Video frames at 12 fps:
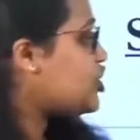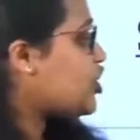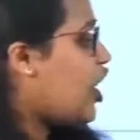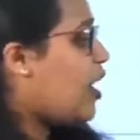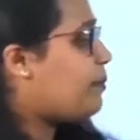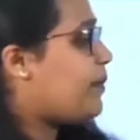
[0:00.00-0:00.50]

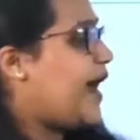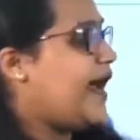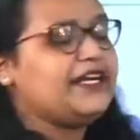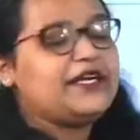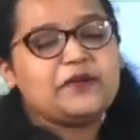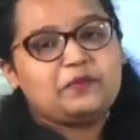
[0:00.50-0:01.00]
top and
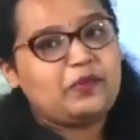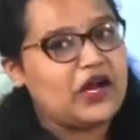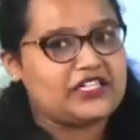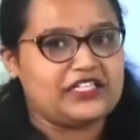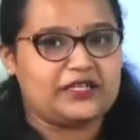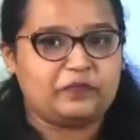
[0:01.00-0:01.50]

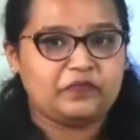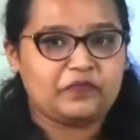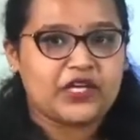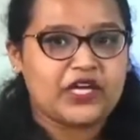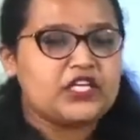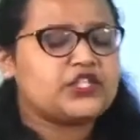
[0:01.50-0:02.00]
bottom.
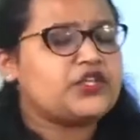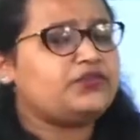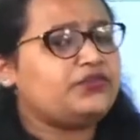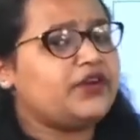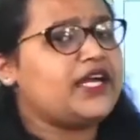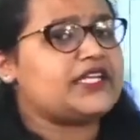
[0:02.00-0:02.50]
So
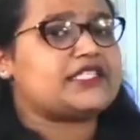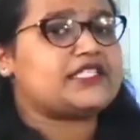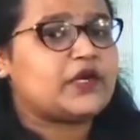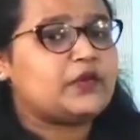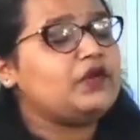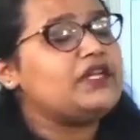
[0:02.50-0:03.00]

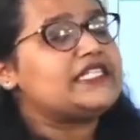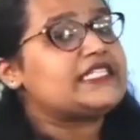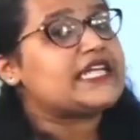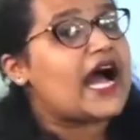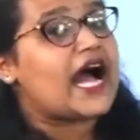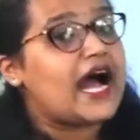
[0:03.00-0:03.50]
first we'll
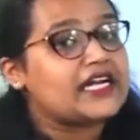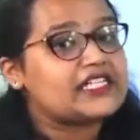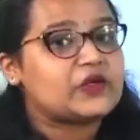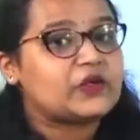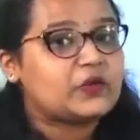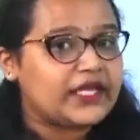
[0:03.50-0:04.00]

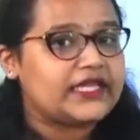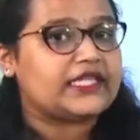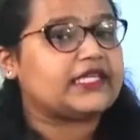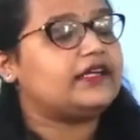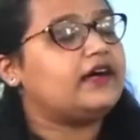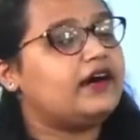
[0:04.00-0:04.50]
start
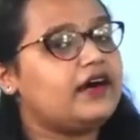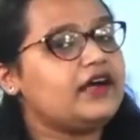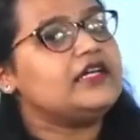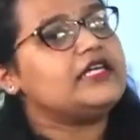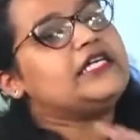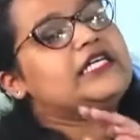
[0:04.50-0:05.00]
with a
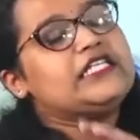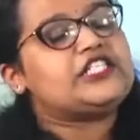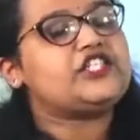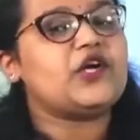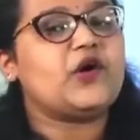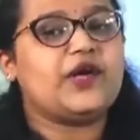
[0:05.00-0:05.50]

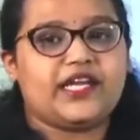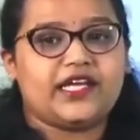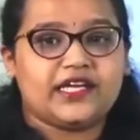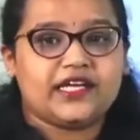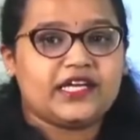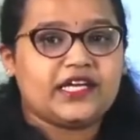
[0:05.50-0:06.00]

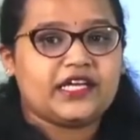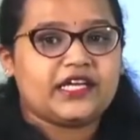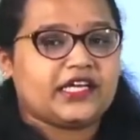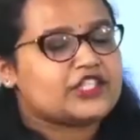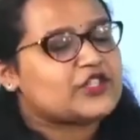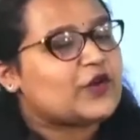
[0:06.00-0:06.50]
story.
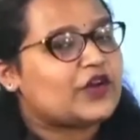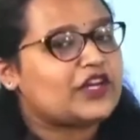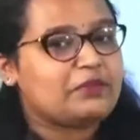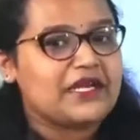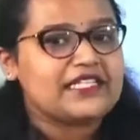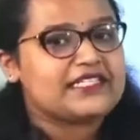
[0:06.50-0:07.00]

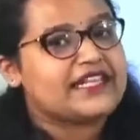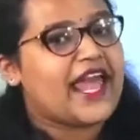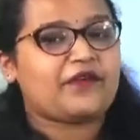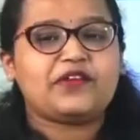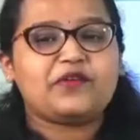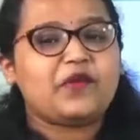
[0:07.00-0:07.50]
Story means
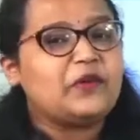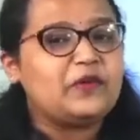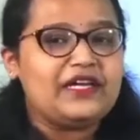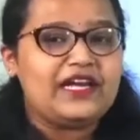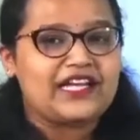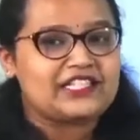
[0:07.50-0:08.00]
everyone
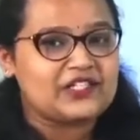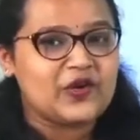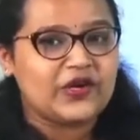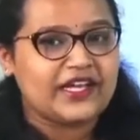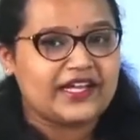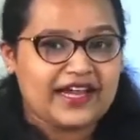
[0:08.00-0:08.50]
will like
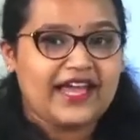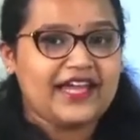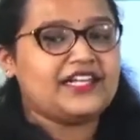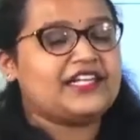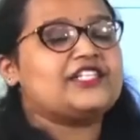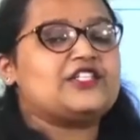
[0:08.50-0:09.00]
story,
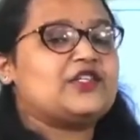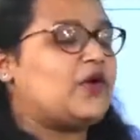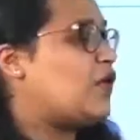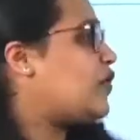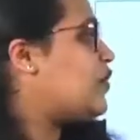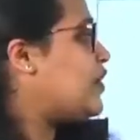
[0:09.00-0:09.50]
right?
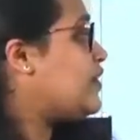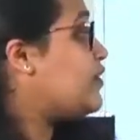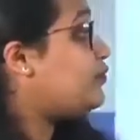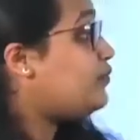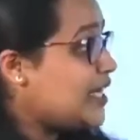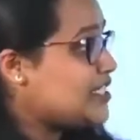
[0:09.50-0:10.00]
So the
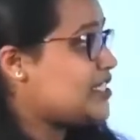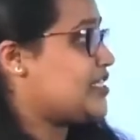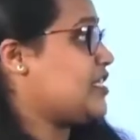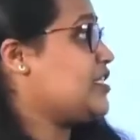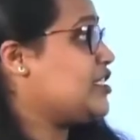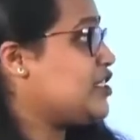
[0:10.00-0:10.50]

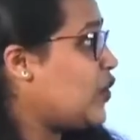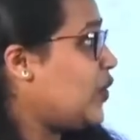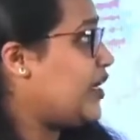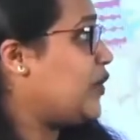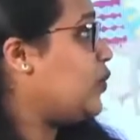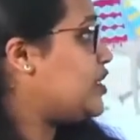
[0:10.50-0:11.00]
first
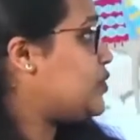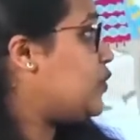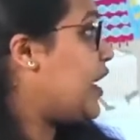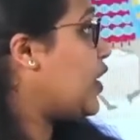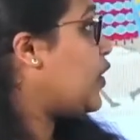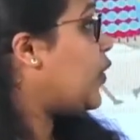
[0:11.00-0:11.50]
story which
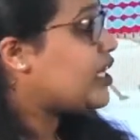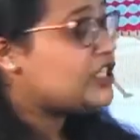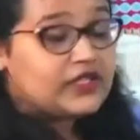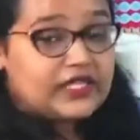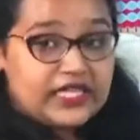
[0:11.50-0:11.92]
we are going to